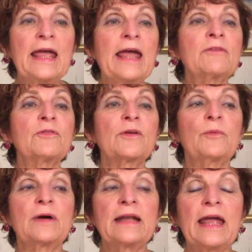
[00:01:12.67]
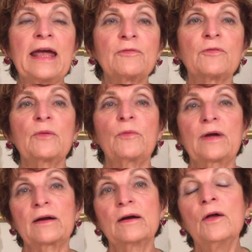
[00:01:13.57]
everyone,
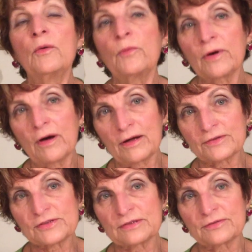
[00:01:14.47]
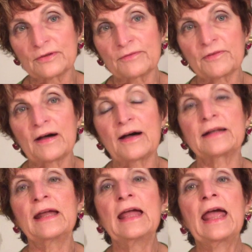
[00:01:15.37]
everywhere, we're all children of God.